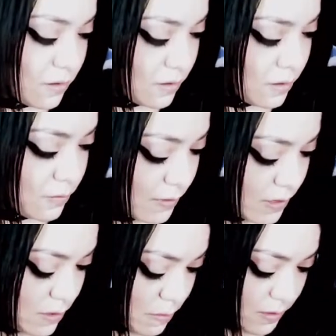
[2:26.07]
on this
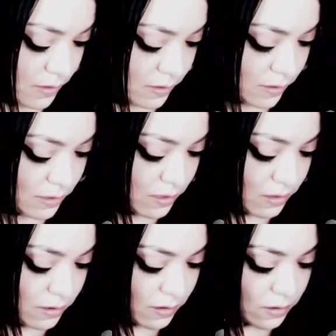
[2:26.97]
vest because
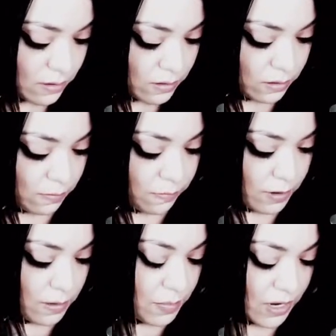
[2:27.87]
the
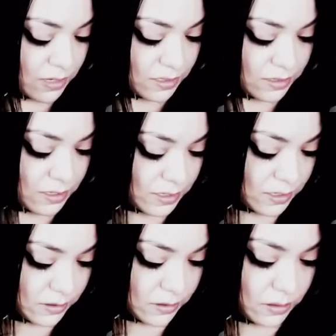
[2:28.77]
Freddy patch is
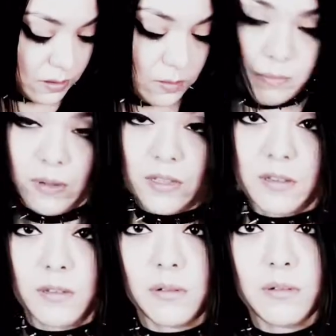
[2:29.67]
getting a bit
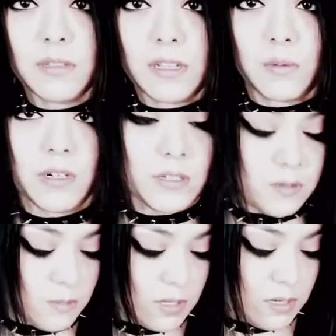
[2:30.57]
loose. I wear it
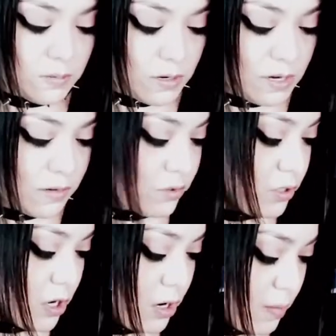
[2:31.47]
to my warehouse
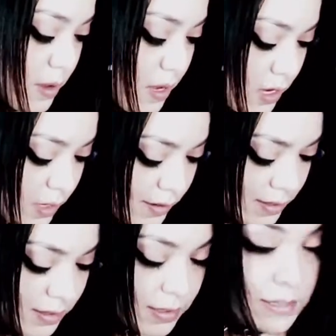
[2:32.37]
job, and
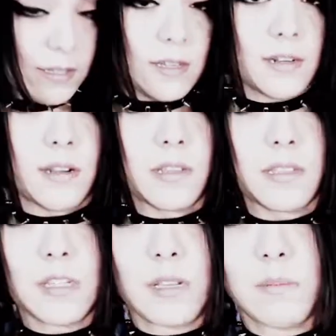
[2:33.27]
a lot of the
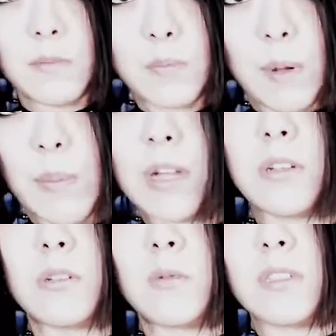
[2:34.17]
times my
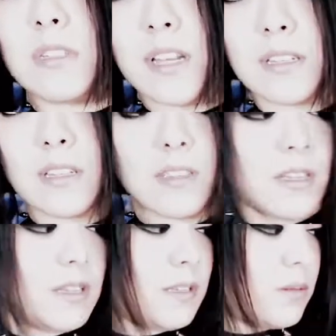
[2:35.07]
patches will snag to
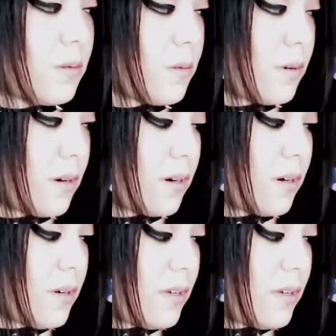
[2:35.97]
things, or